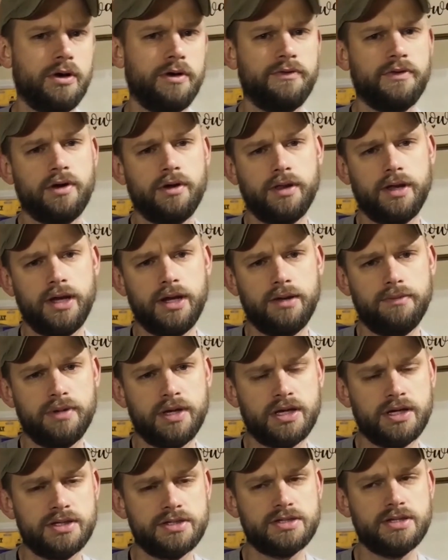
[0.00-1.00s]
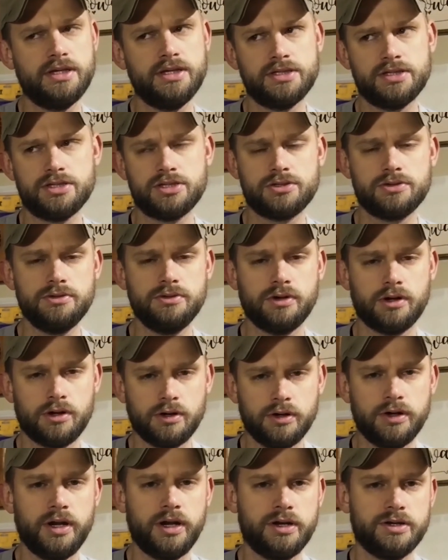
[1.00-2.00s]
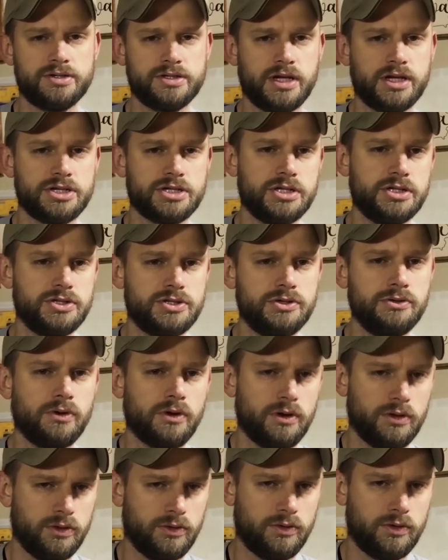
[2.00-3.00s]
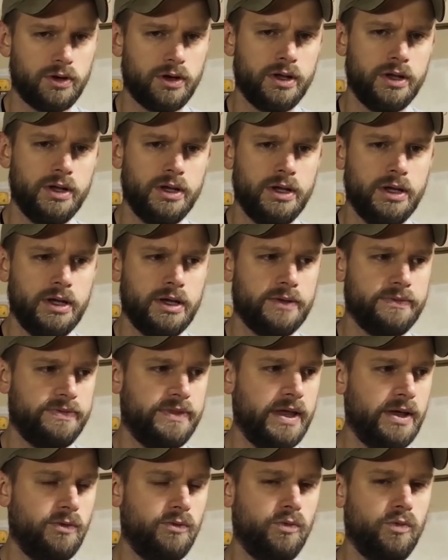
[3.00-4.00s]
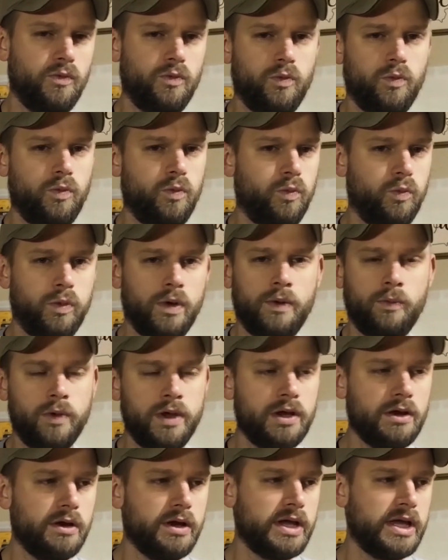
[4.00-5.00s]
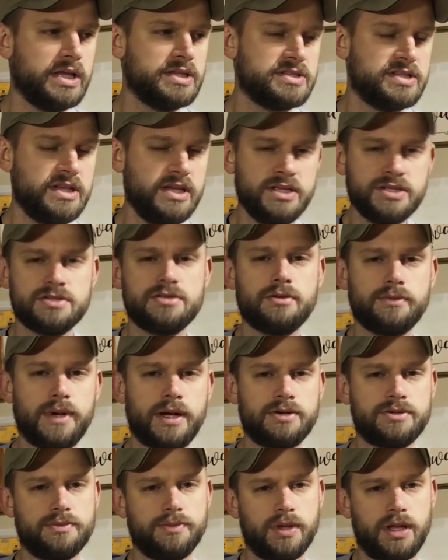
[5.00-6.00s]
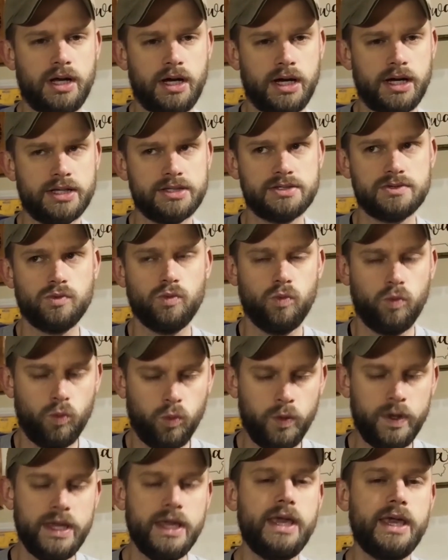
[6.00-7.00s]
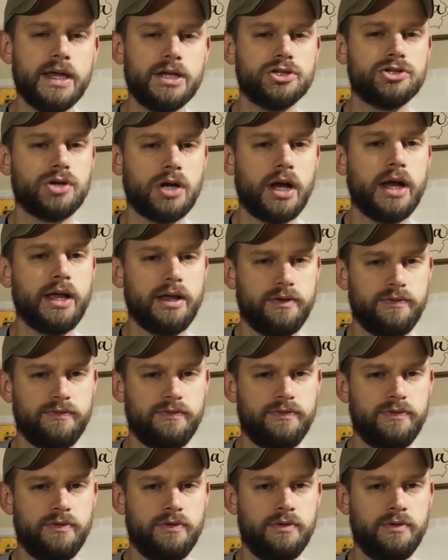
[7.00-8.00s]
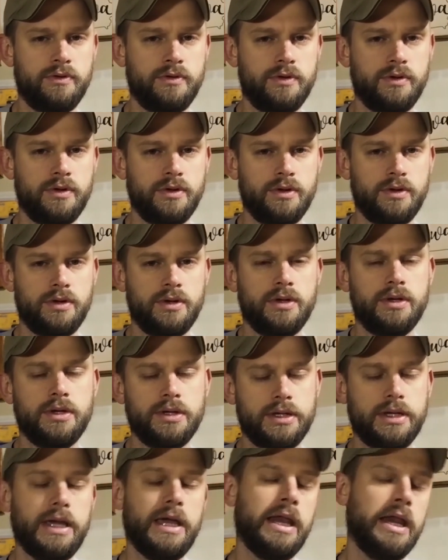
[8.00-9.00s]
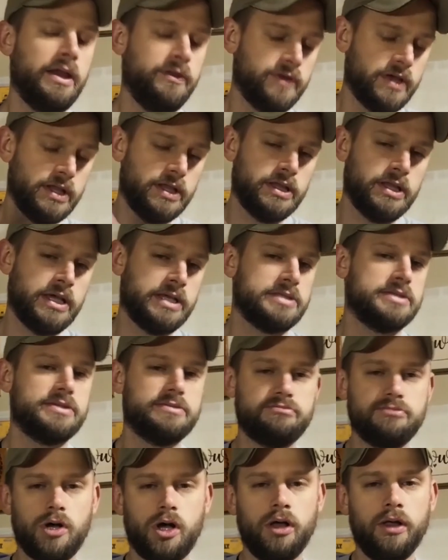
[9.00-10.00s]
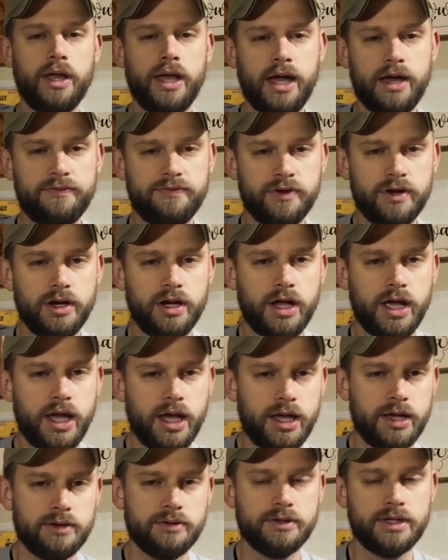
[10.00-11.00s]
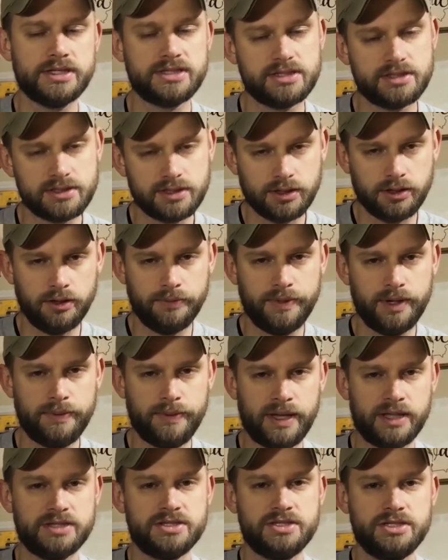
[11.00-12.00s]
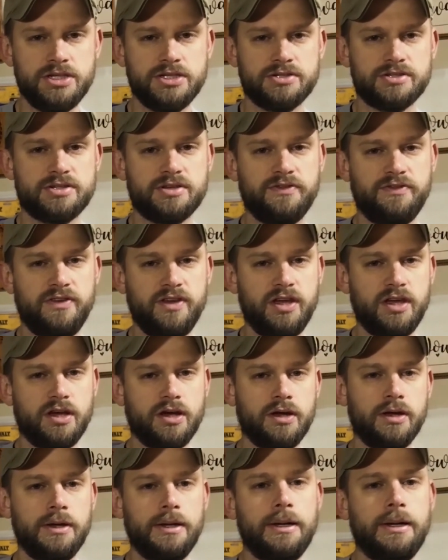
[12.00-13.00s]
of Our Lady because it's through her intercession to our Lord that when we are against insurmountable odds, we can triumph. Anyway, that's all I had for today. That's a little bit about the siege of Sevilla.